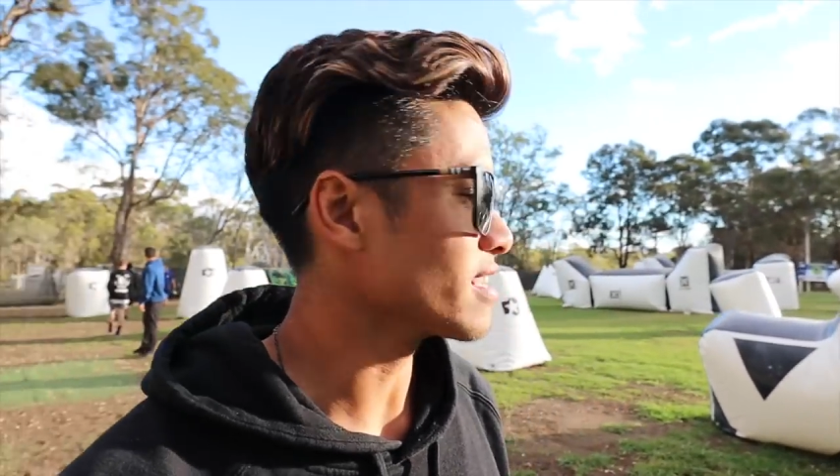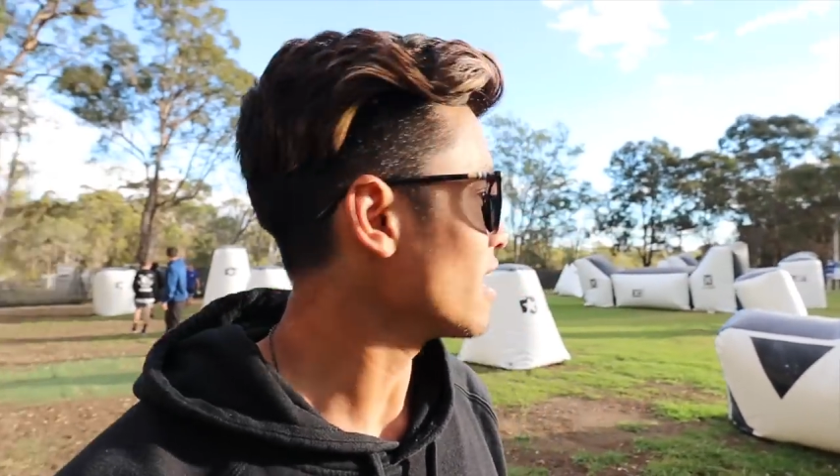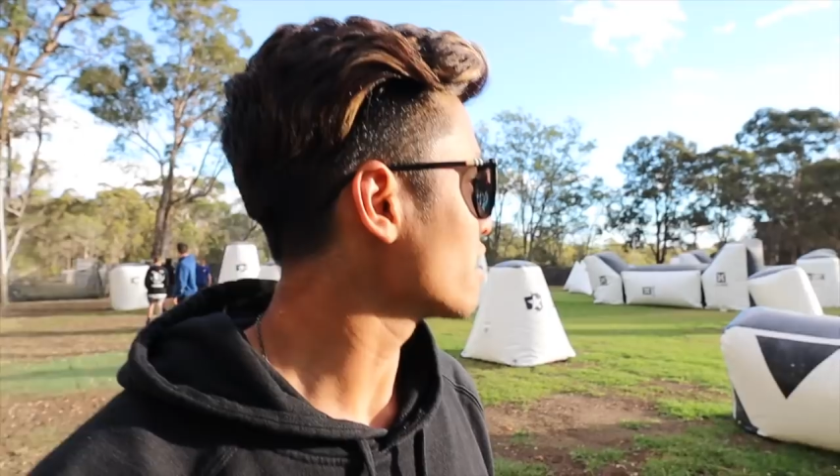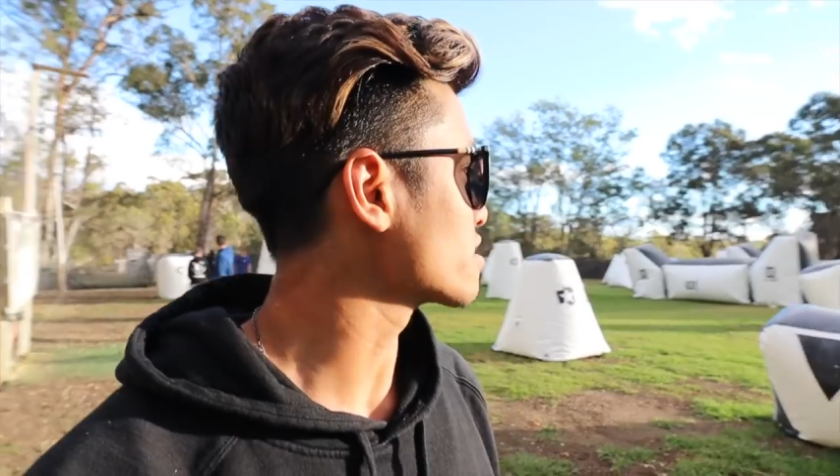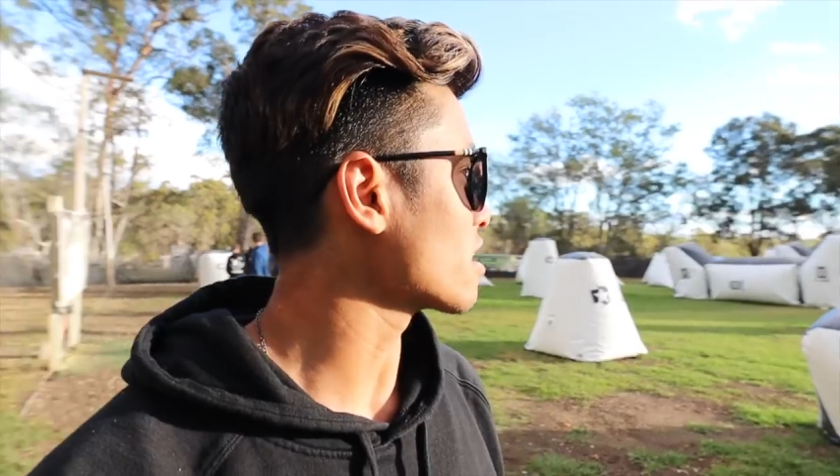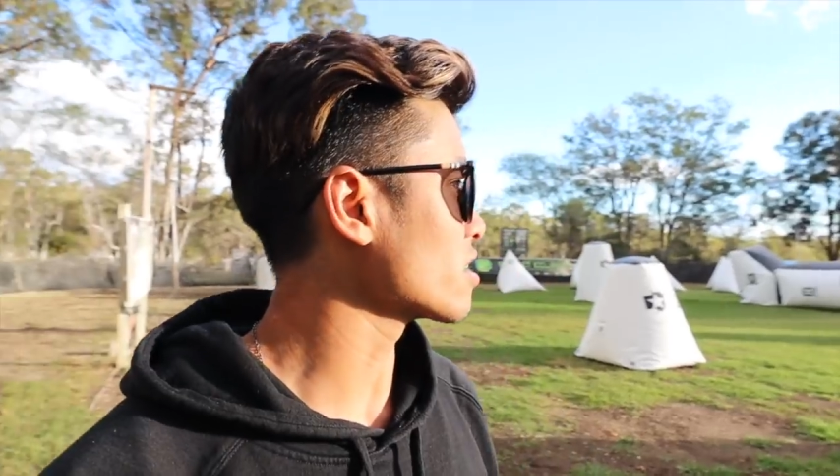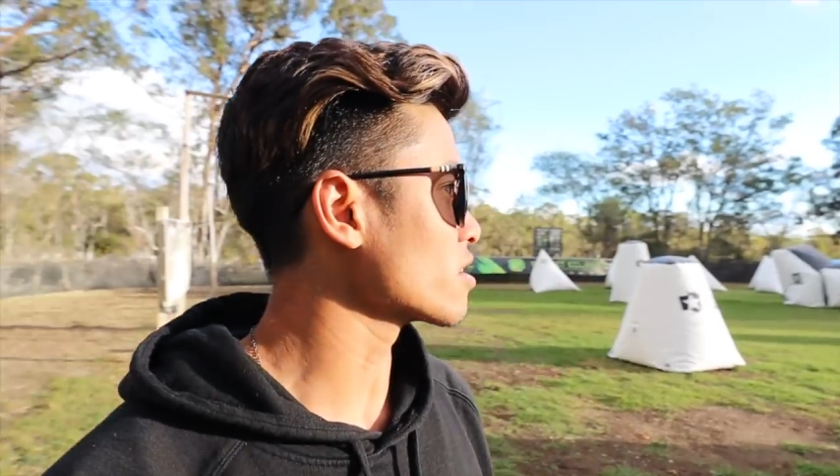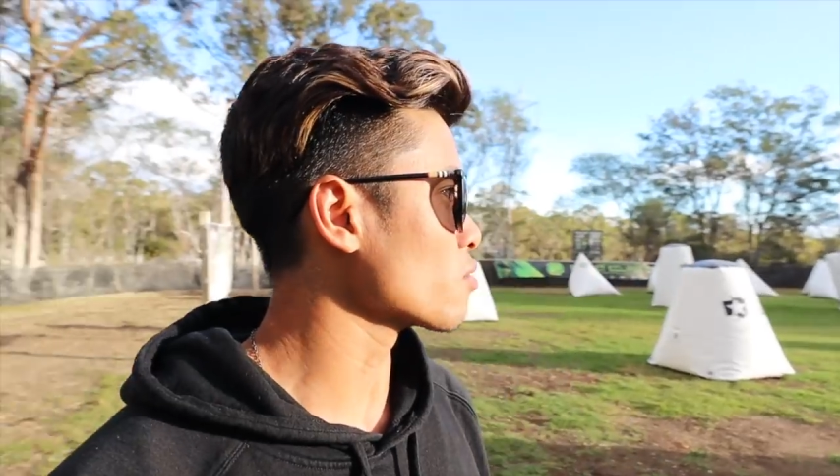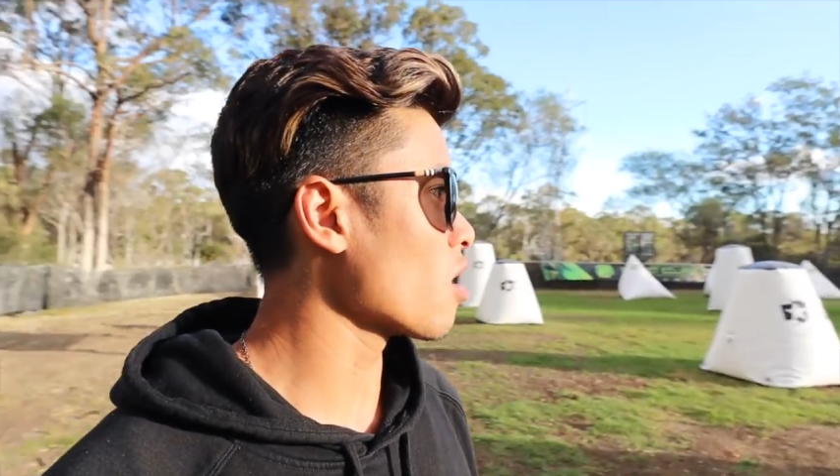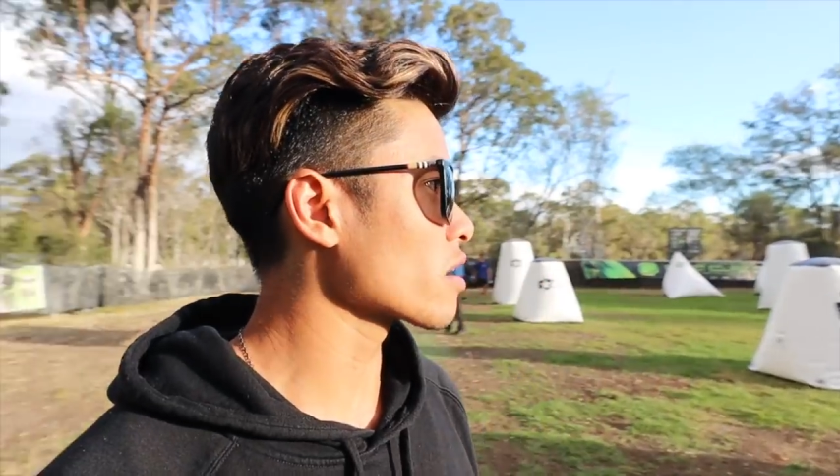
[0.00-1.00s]
yeah, just out
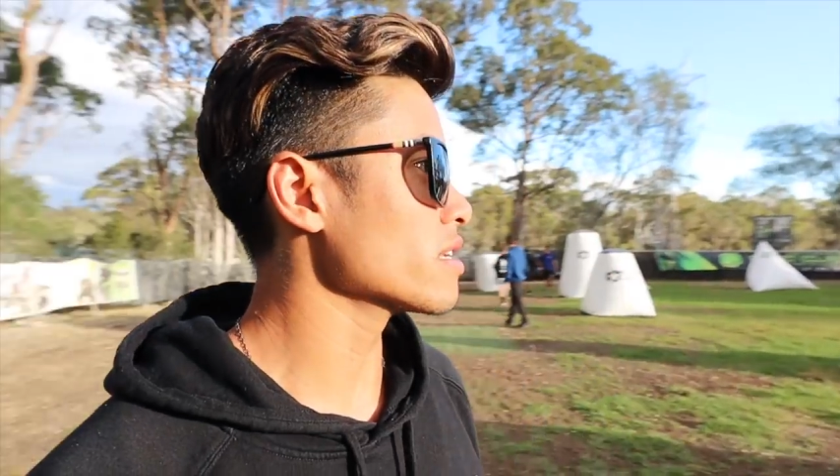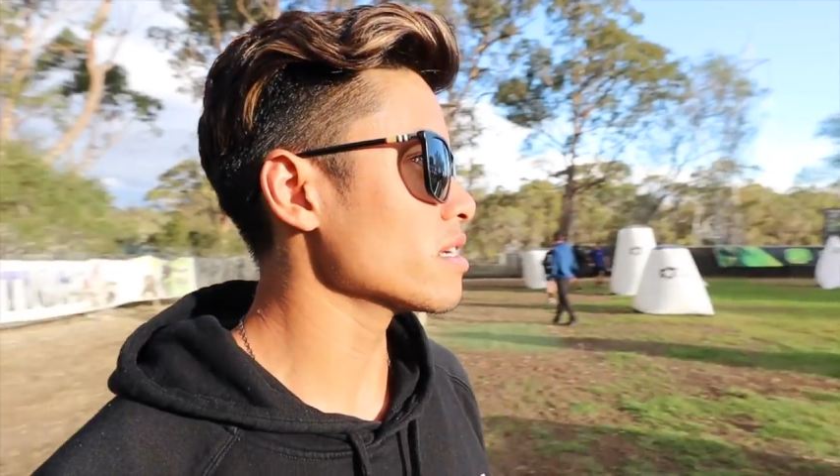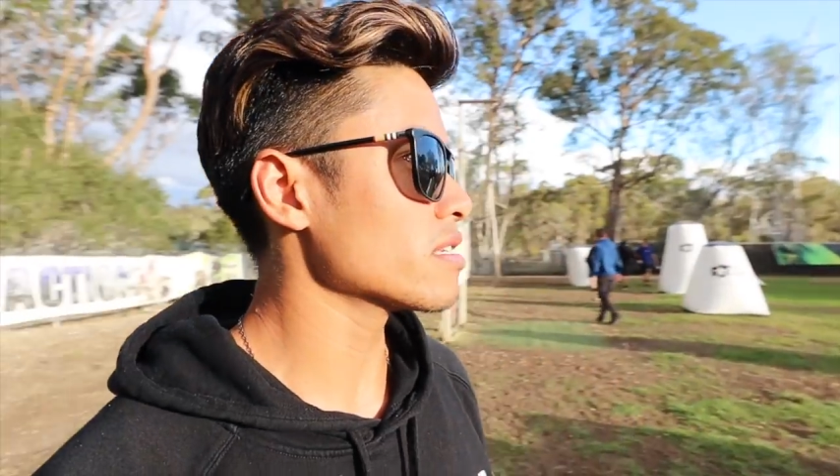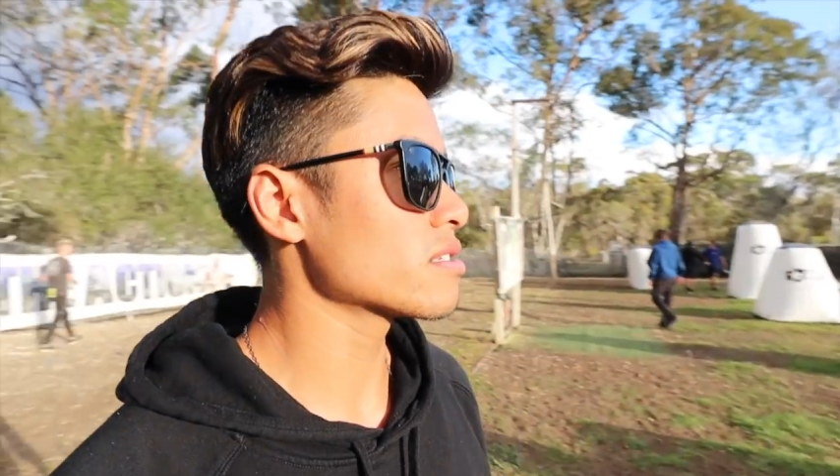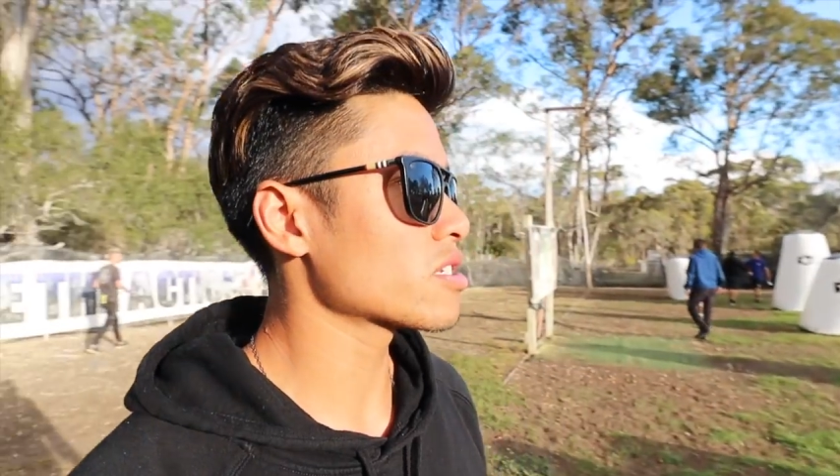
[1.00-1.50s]
here walking it,